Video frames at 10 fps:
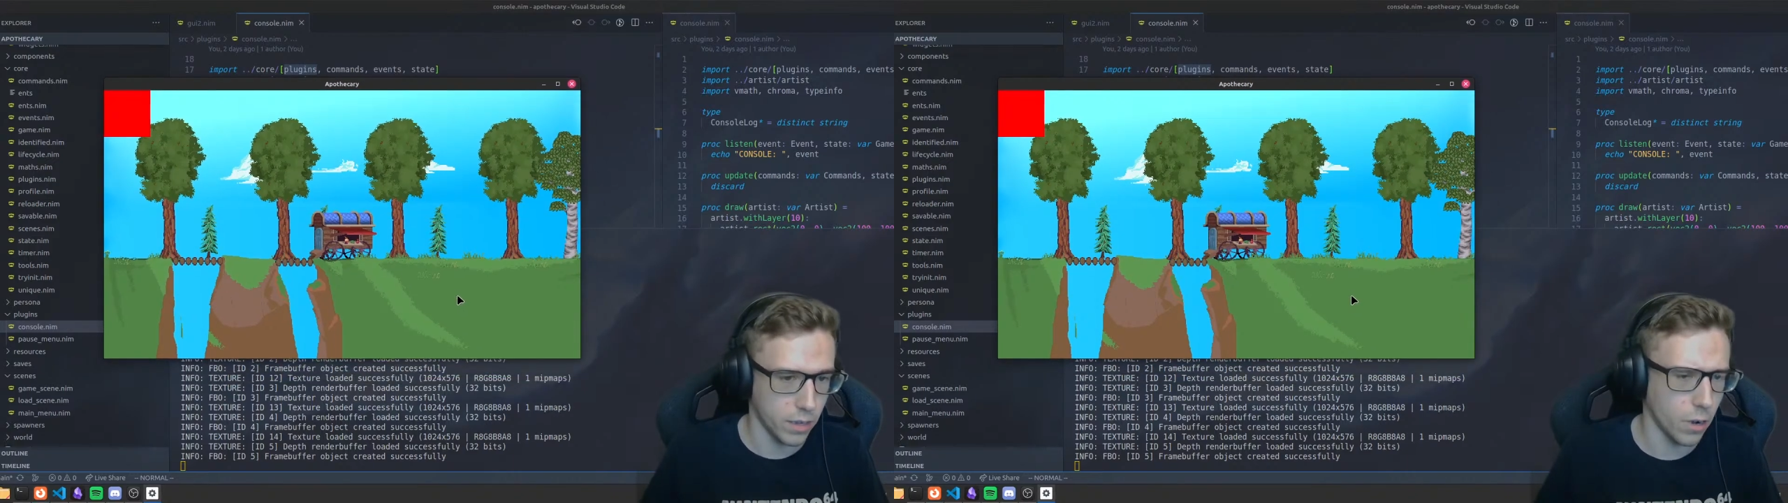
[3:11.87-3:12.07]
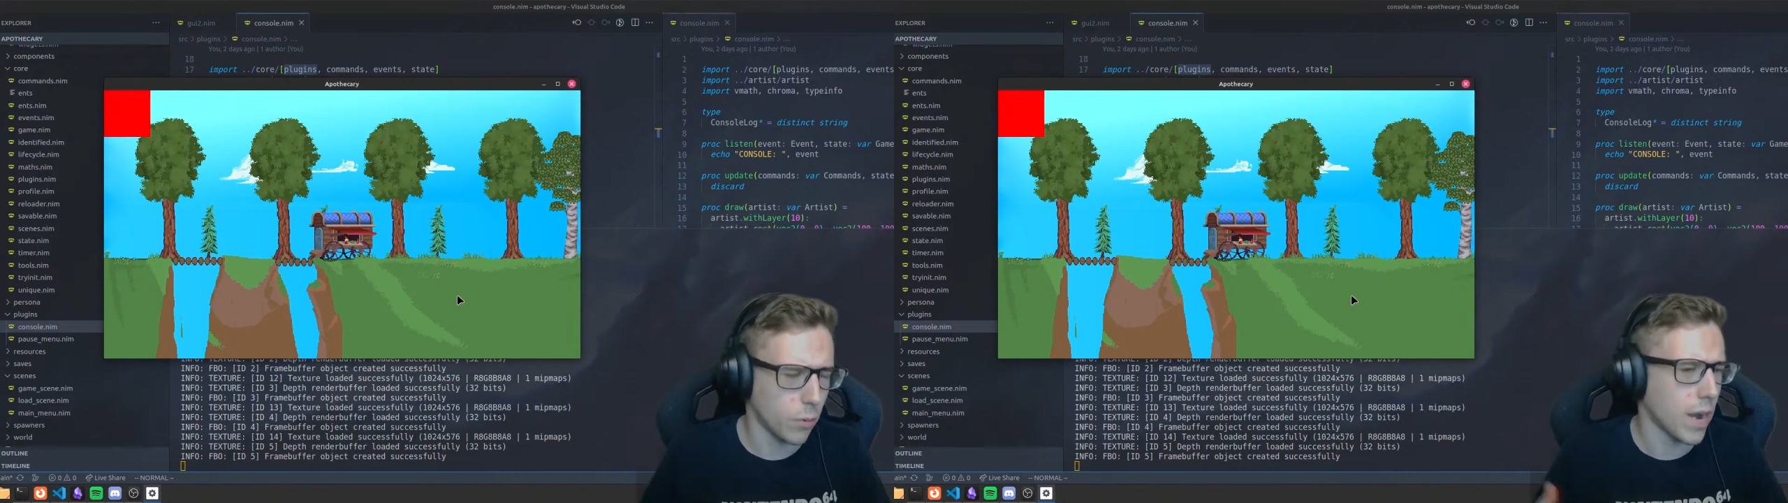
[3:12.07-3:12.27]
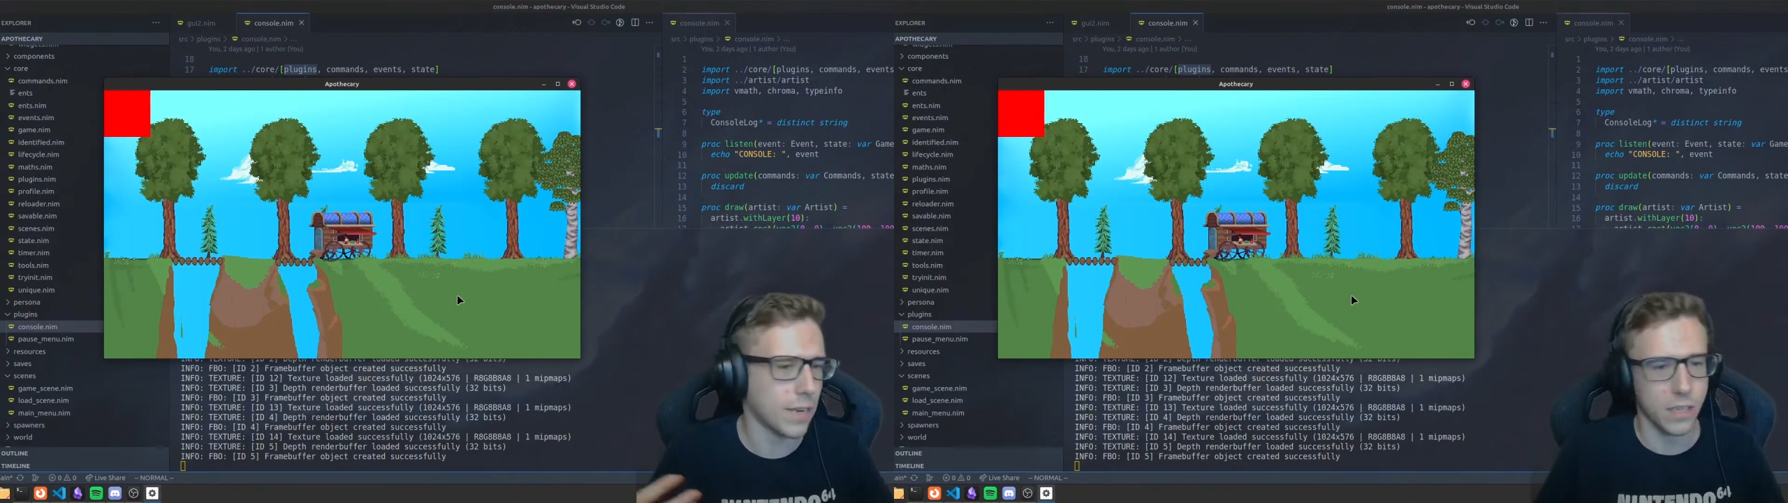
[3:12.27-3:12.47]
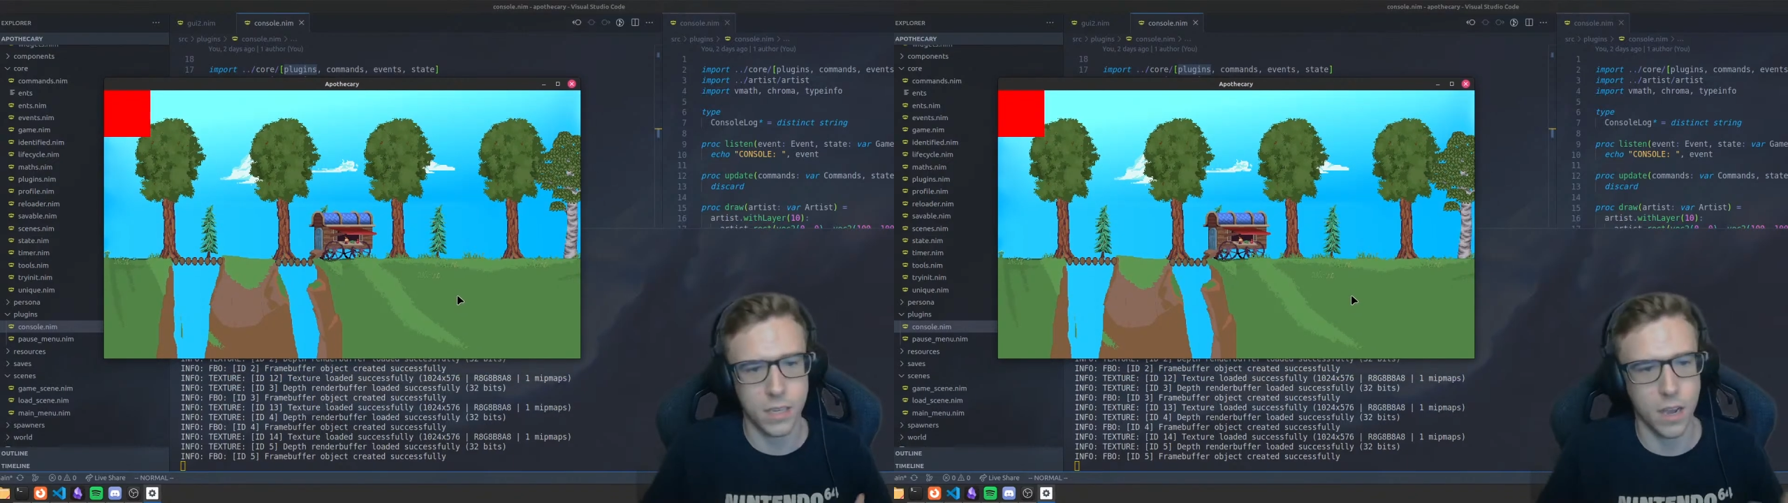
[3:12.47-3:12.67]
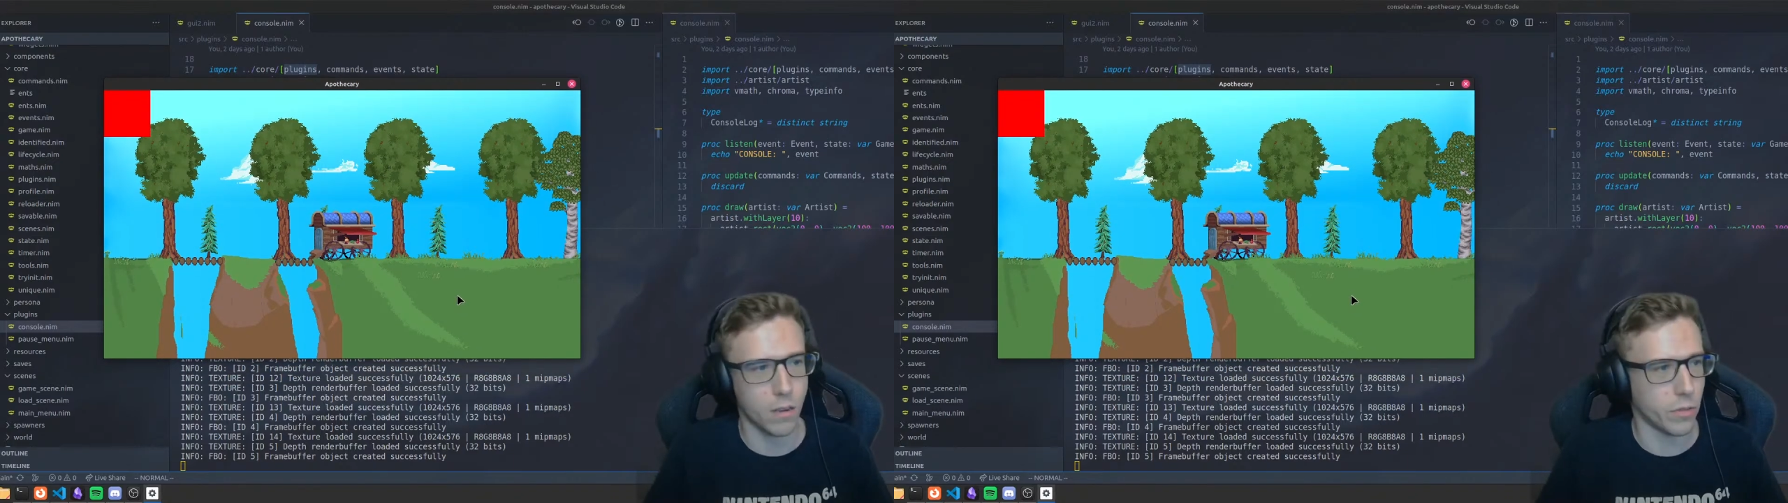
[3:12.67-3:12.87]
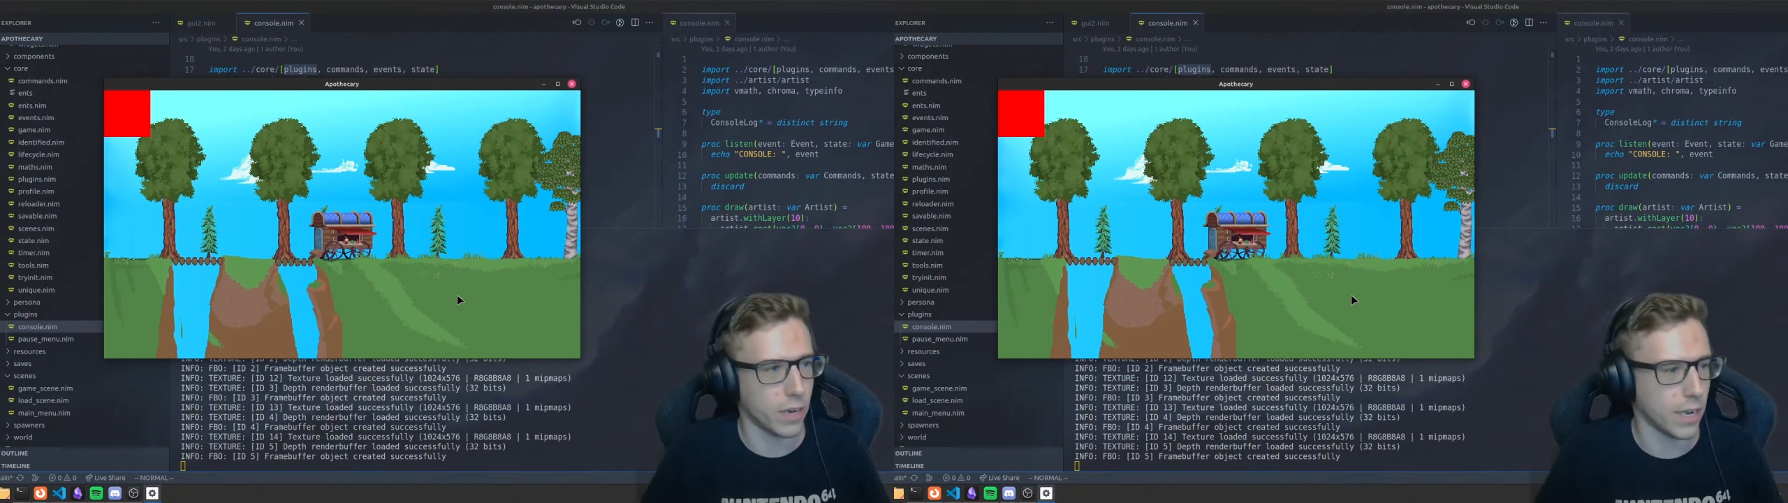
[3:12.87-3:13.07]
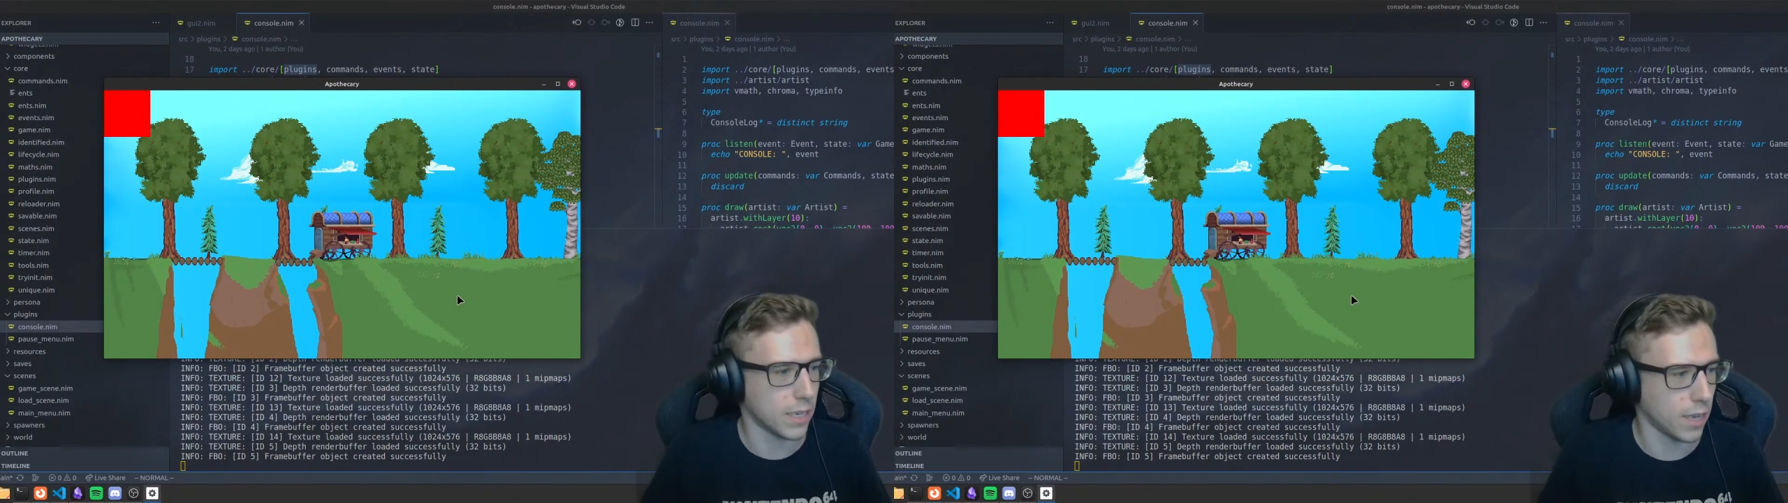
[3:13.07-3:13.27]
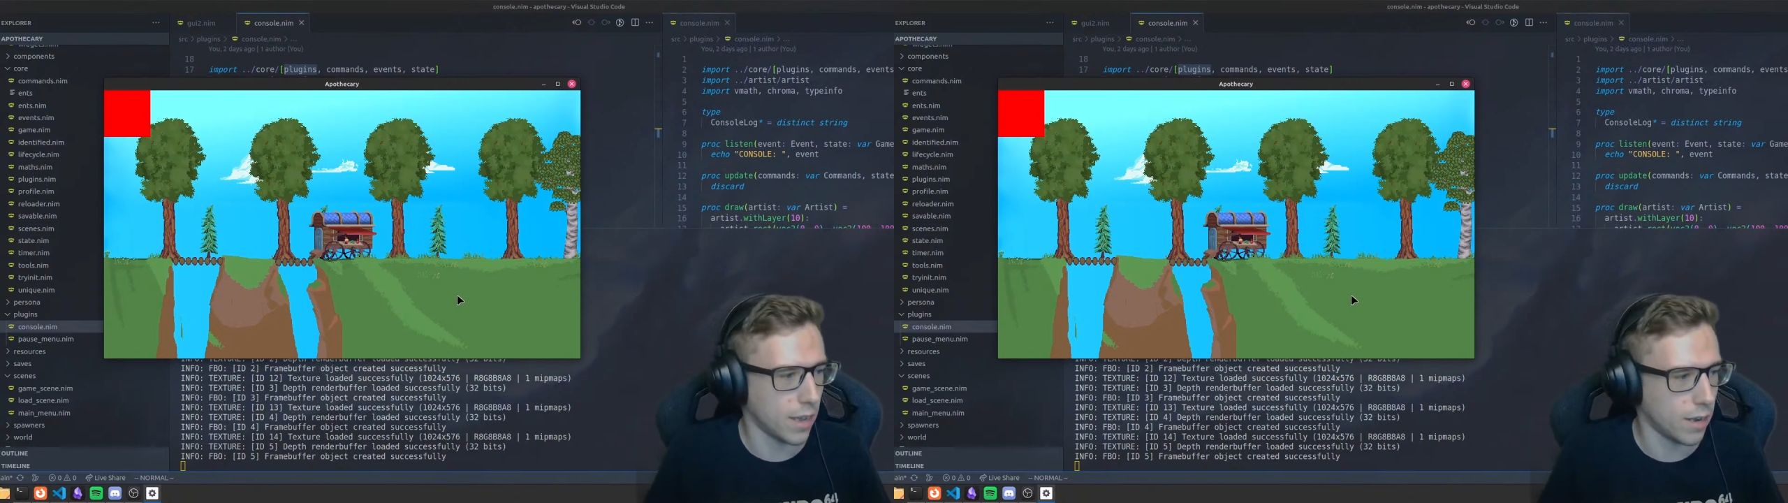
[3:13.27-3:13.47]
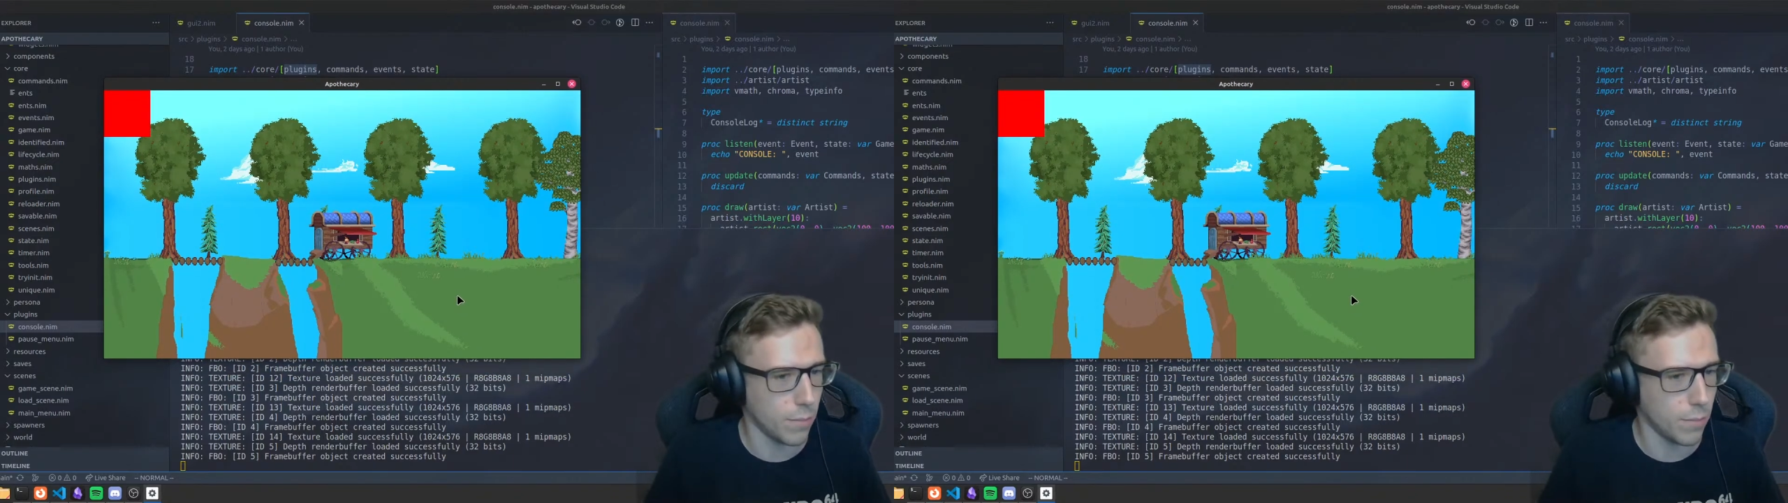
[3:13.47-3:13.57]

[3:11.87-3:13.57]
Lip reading: practice talking with you guys again